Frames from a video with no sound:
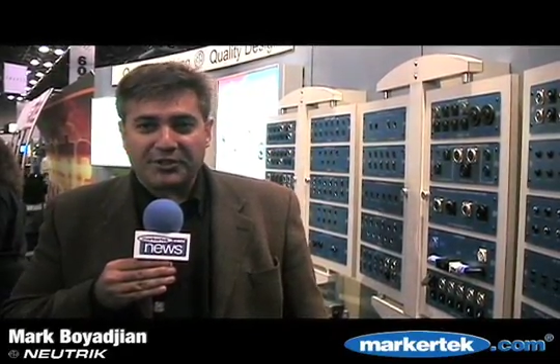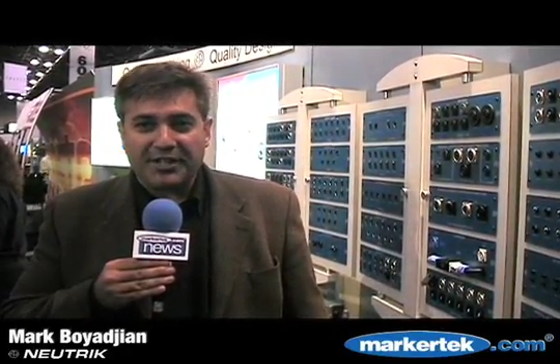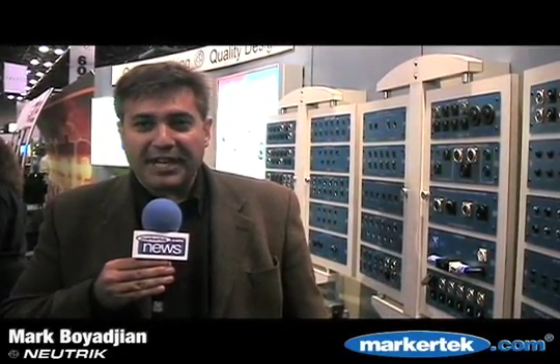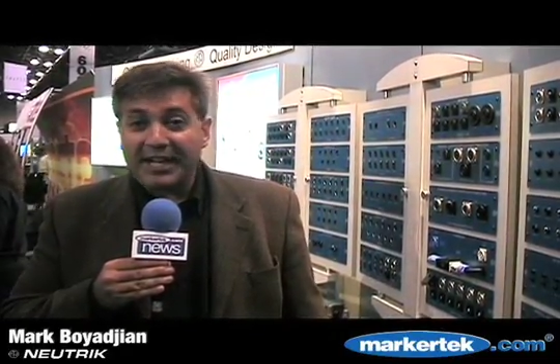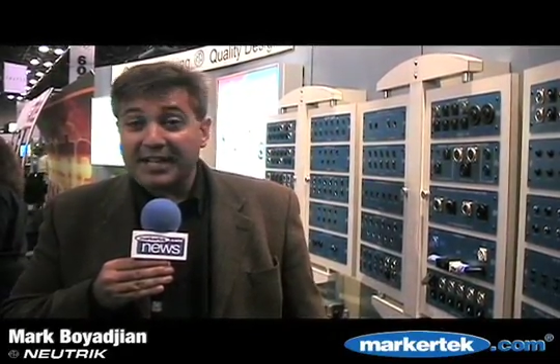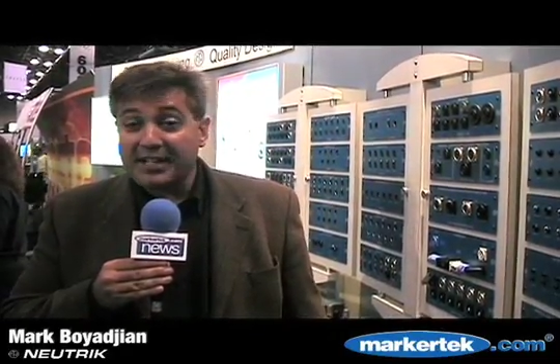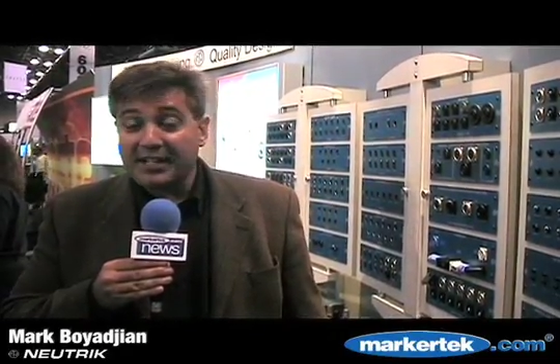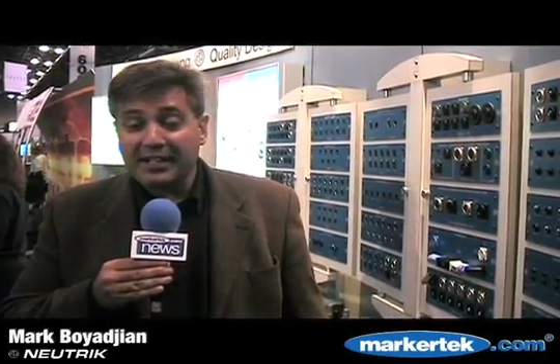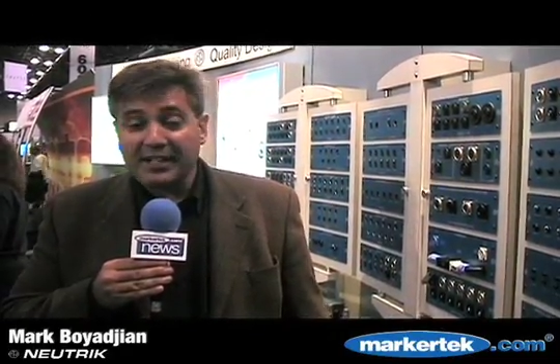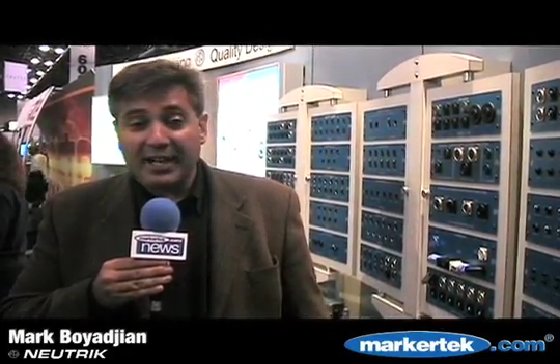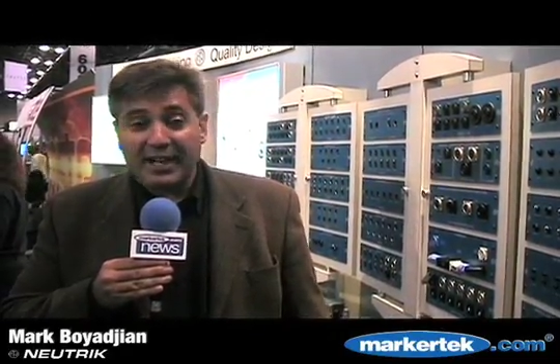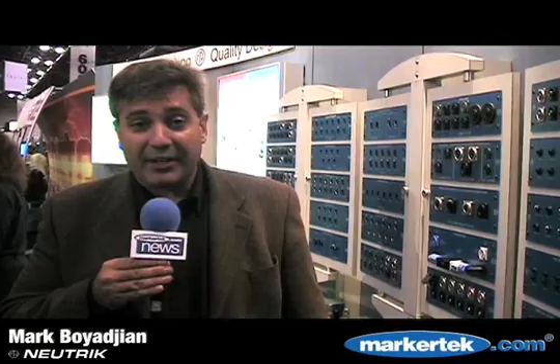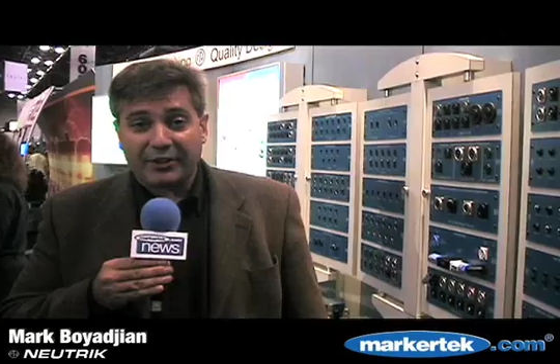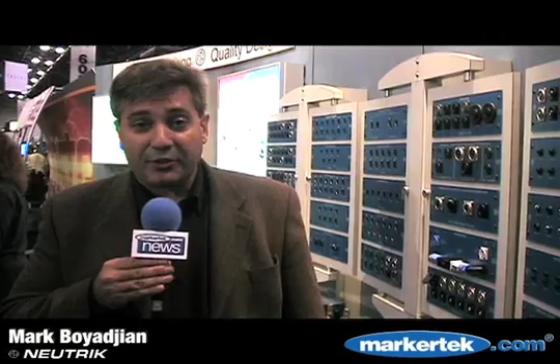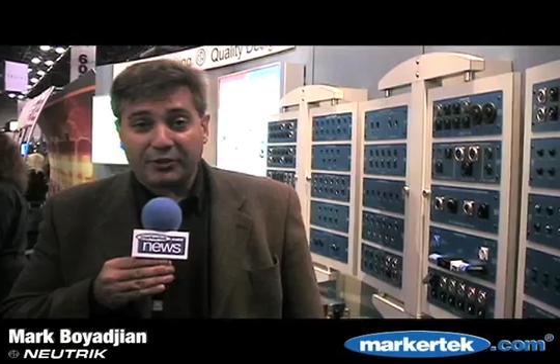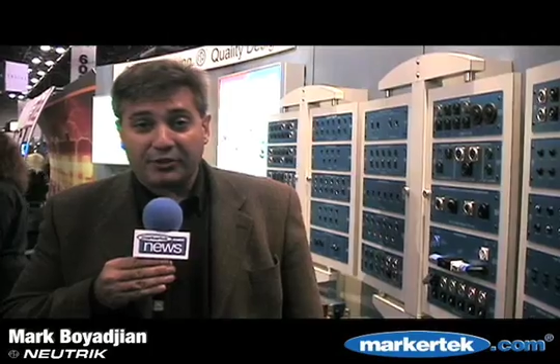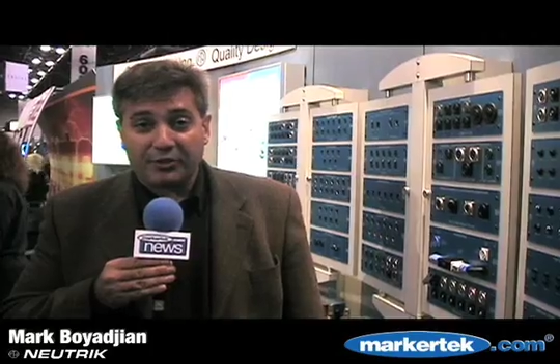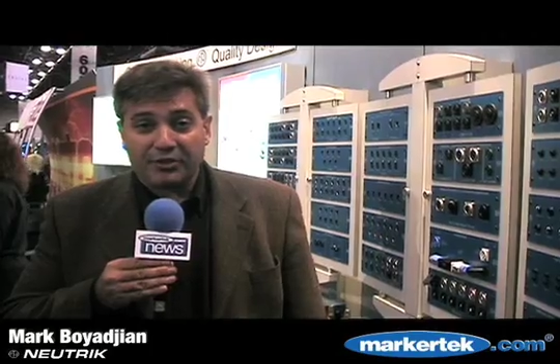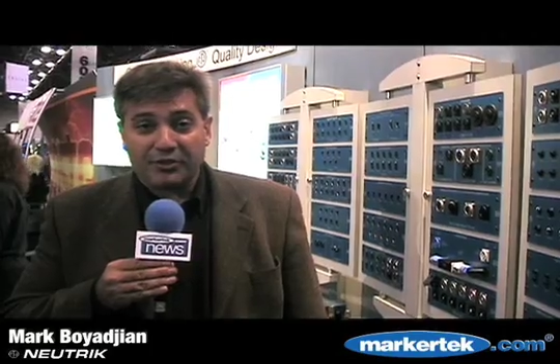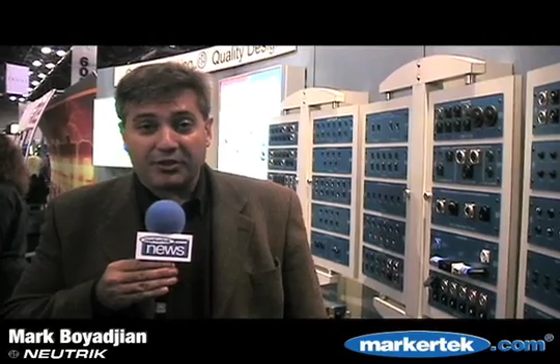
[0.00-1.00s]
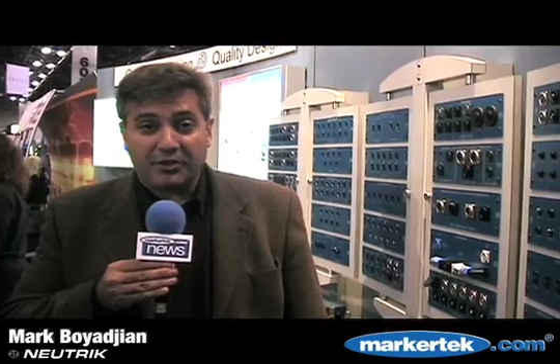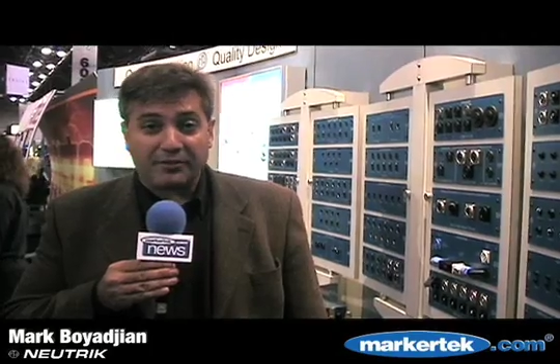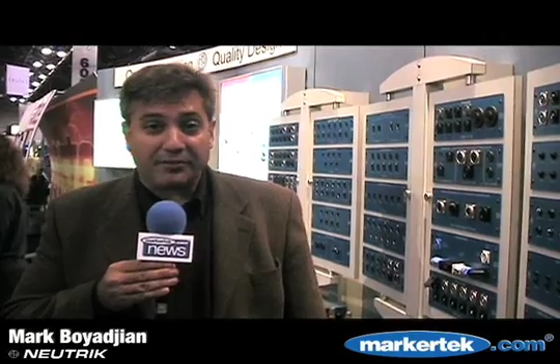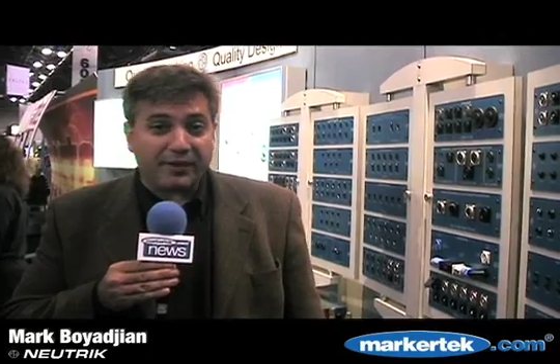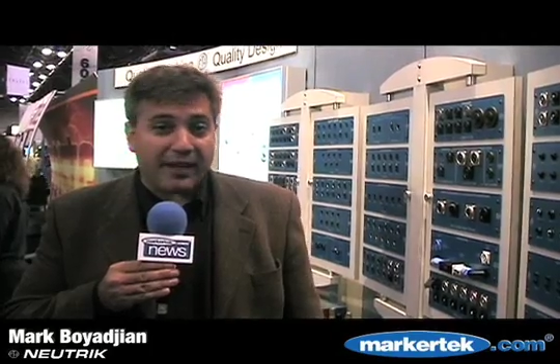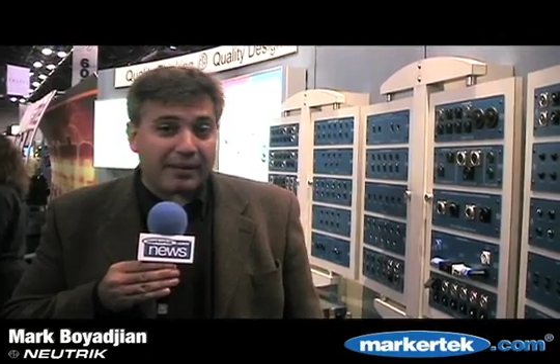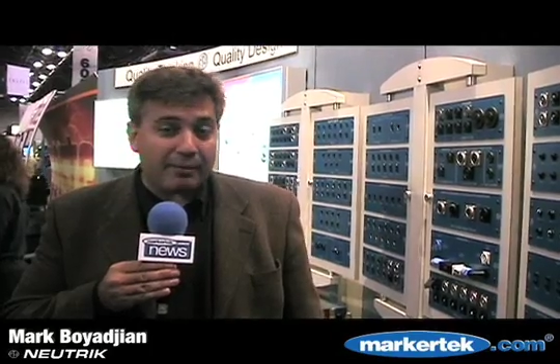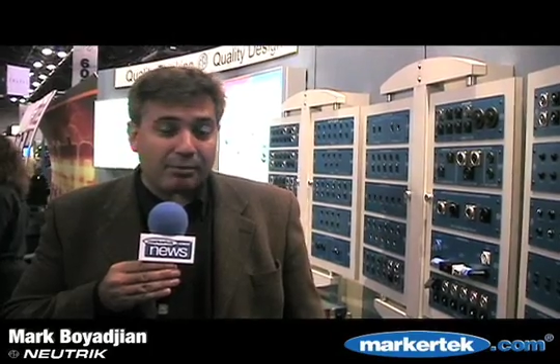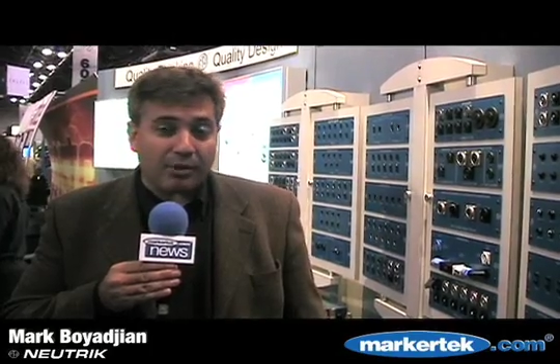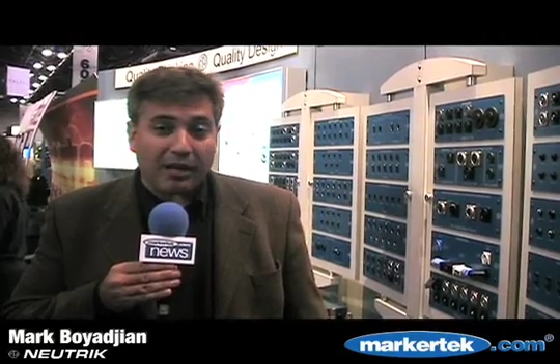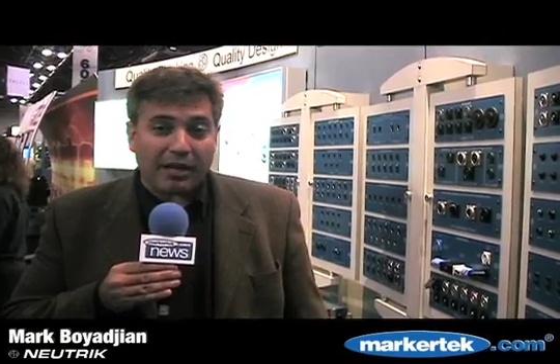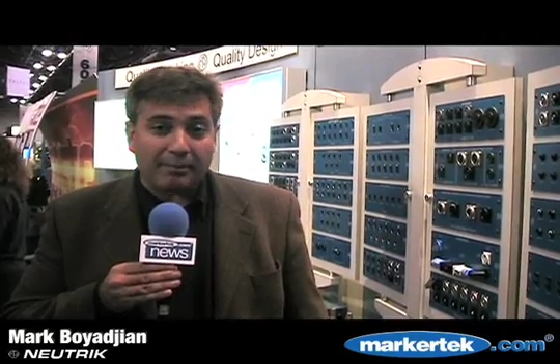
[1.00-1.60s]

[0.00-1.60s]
data connectors to fiber